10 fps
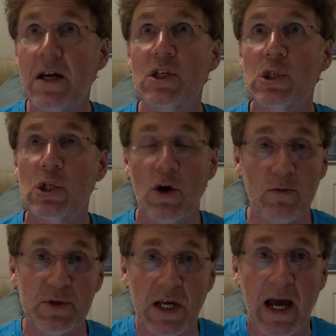
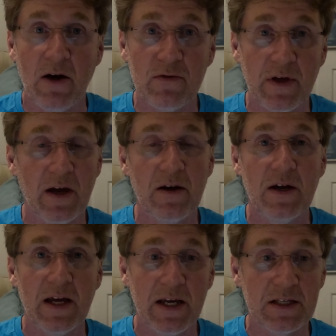slopes out there
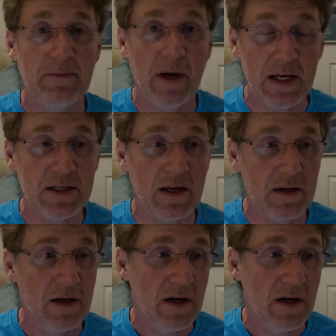is amazing.